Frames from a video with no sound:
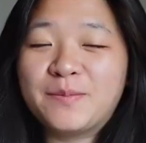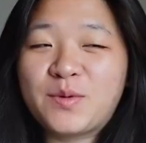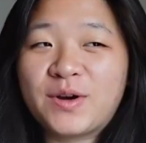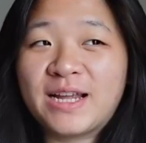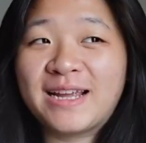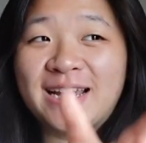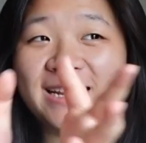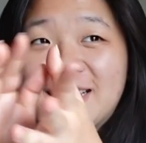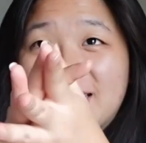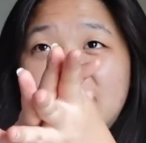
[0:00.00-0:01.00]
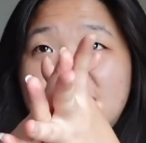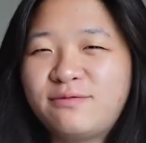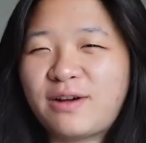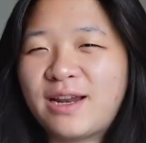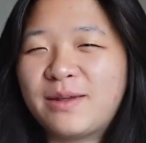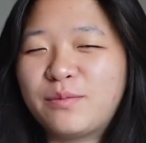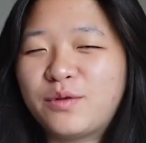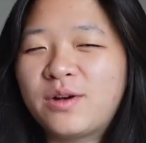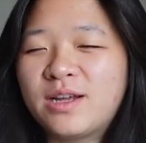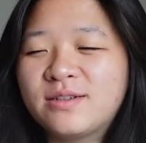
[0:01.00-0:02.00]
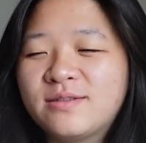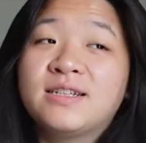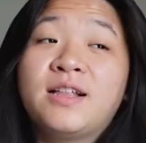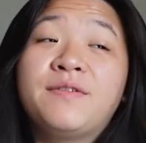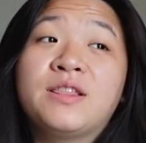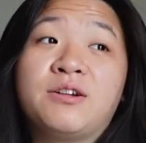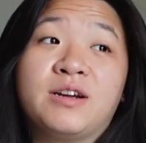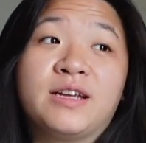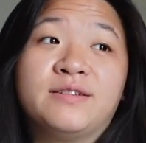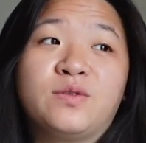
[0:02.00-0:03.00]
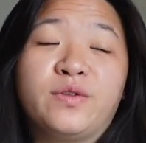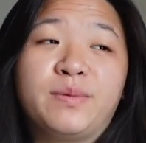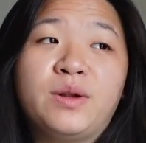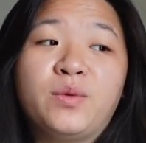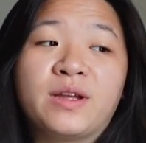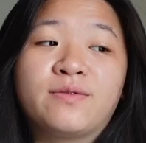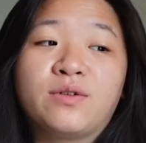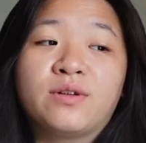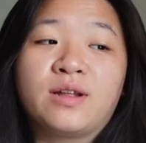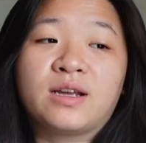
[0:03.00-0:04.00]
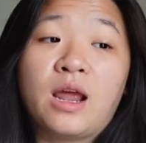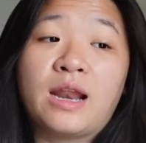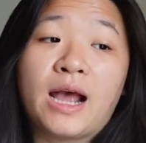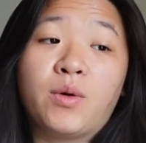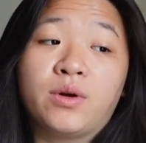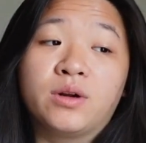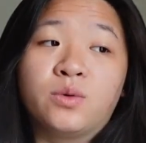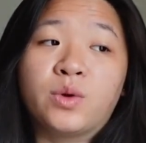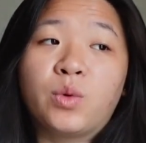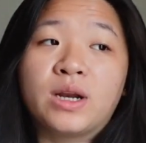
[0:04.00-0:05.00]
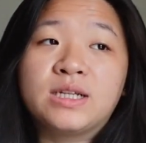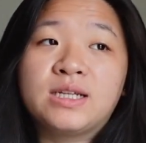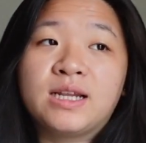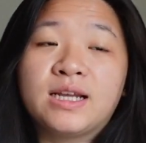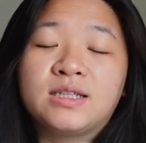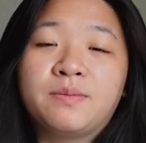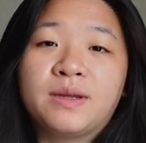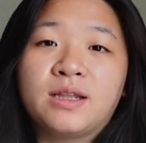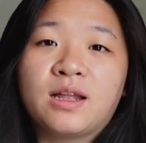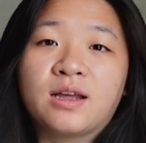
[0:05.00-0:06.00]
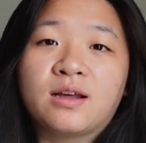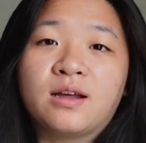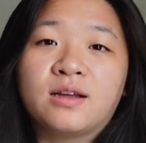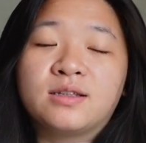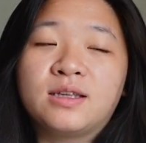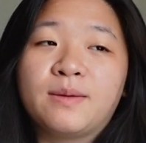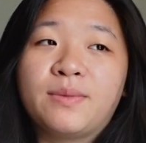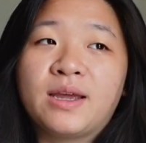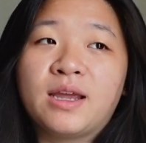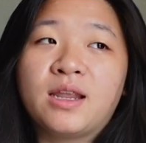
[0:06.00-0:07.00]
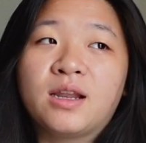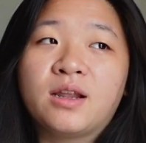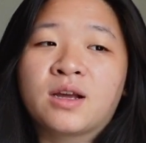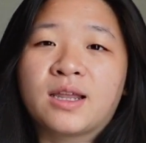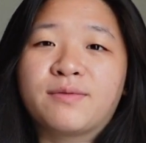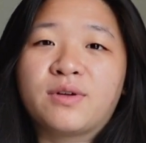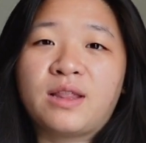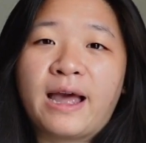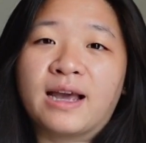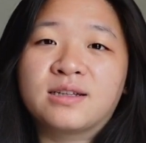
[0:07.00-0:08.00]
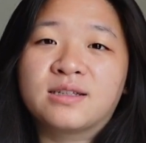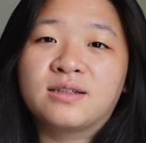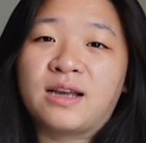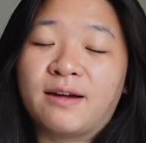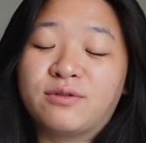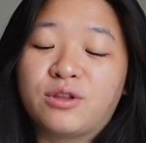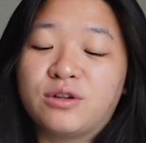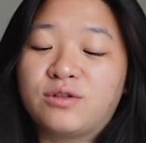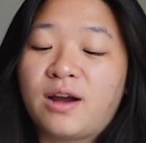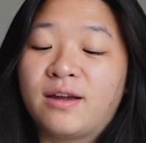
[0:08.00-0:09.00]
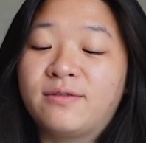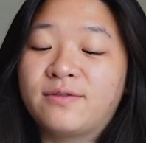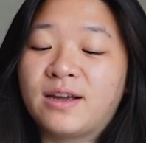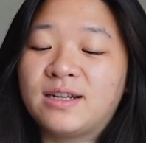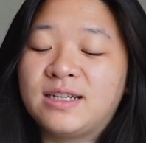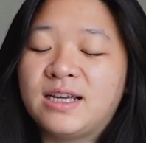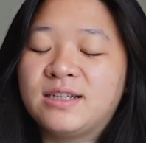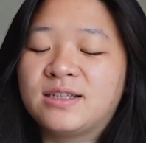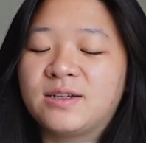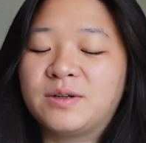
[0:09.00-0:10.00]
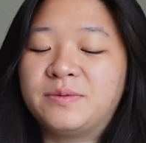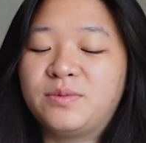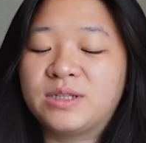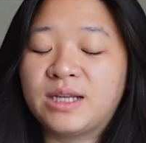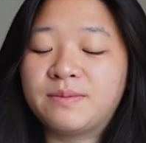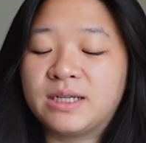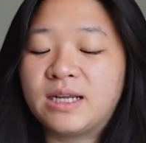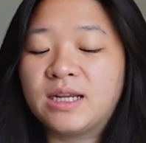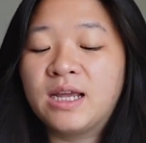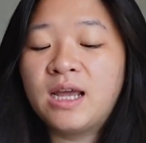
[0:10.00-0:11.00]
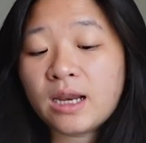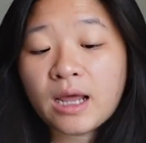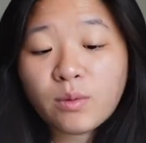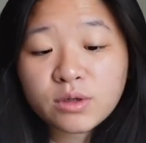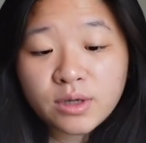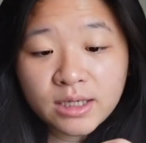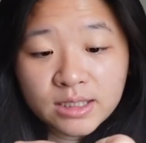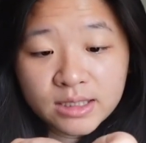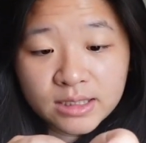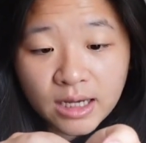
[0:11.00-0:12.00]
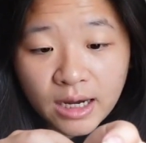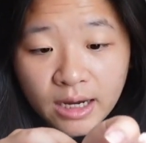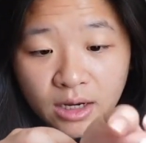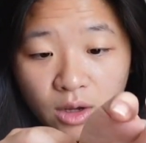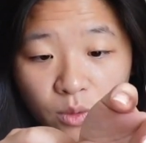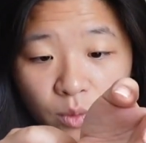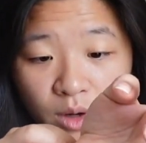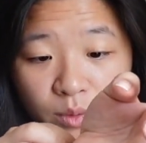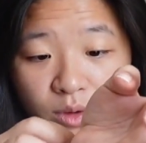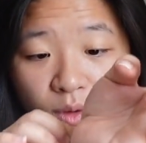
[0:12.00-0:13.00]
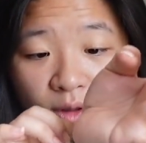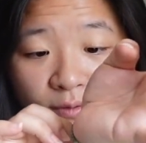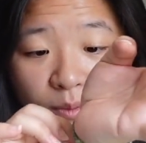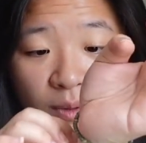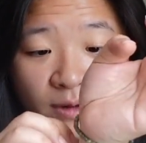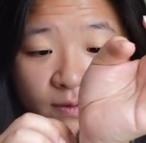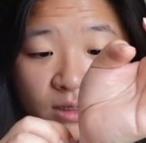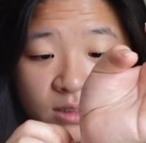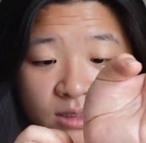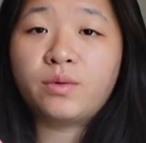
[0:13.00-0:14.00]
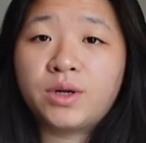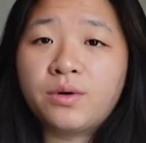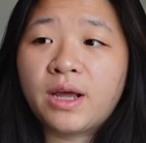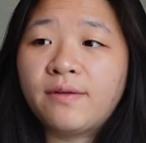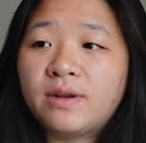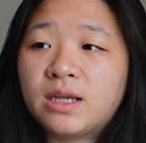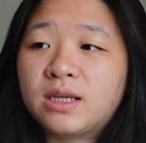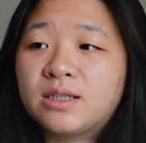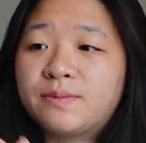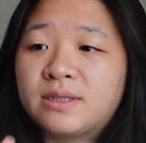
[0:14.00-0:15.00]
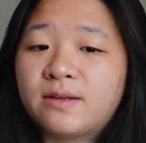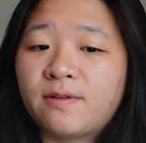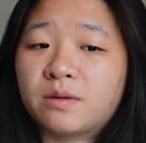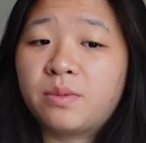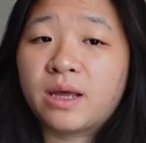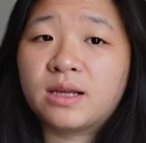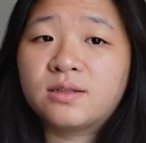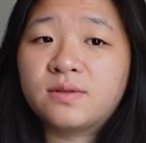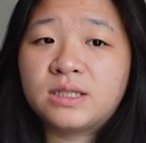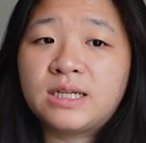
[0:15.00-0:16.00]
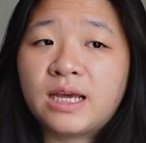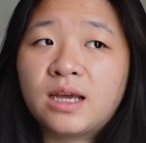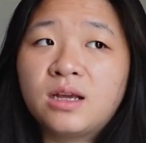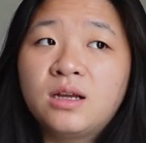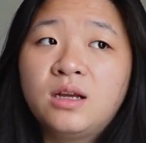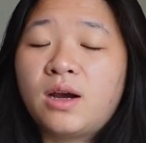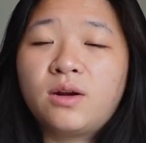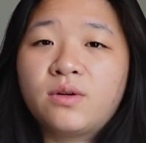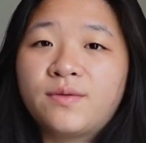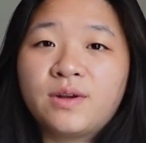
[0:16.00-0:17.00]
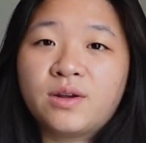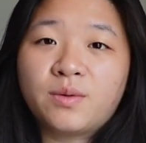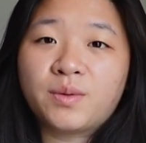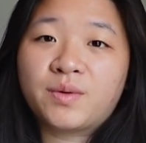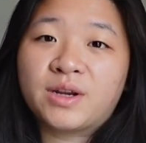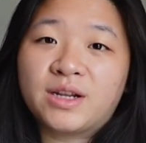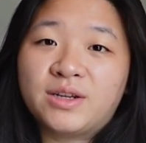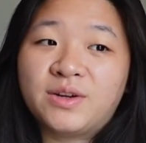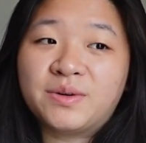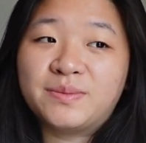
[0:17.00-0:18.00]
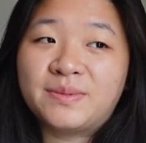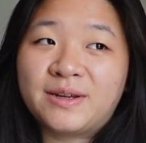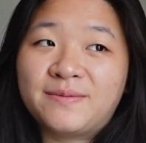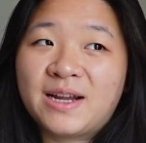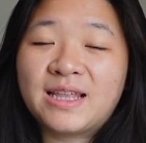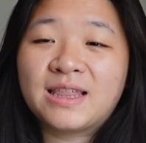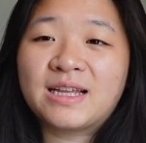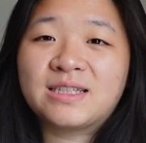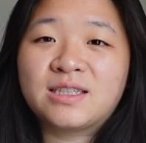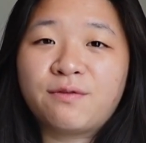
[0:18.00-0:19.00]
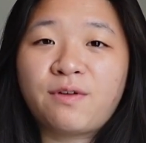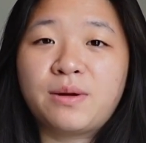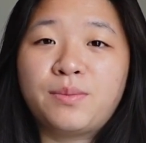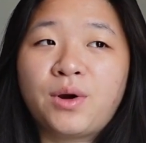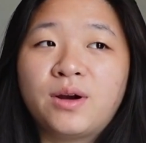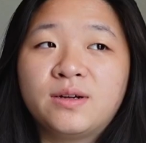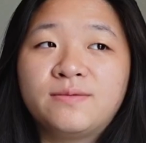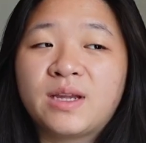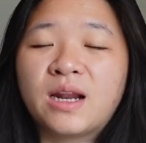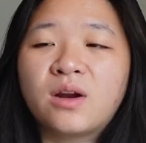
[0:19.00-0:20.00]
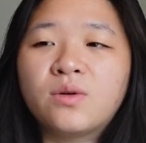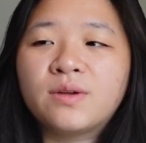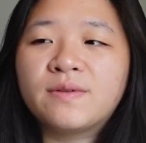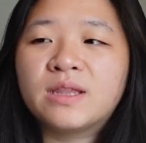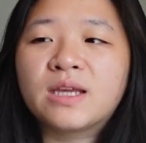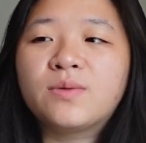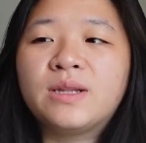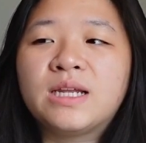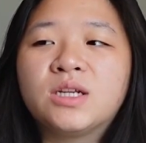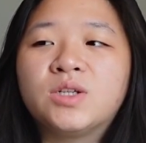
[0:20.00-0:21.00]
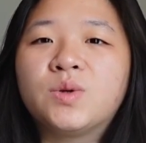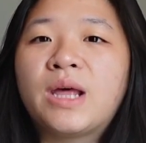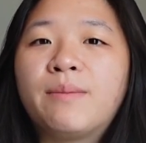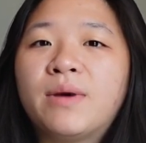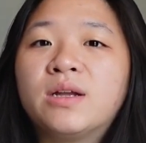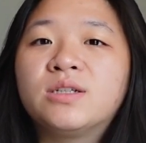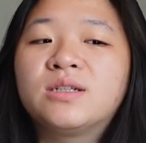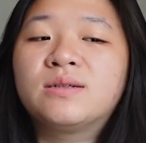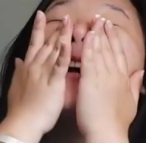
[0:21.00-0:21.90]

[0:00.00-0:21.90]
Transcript: morning. It is Friday morning. It's eleven thirty. We've been awake for like an hour. We wanted today to be like a sleep in, kind of relax after the drive kind of day, so we slept in. And now we're trying to decide where we're going for breakfast. We don't have any specific plans for today. I don't even know what we're gonna do, but I think that's the fun part. And I don't even think we need to do that much.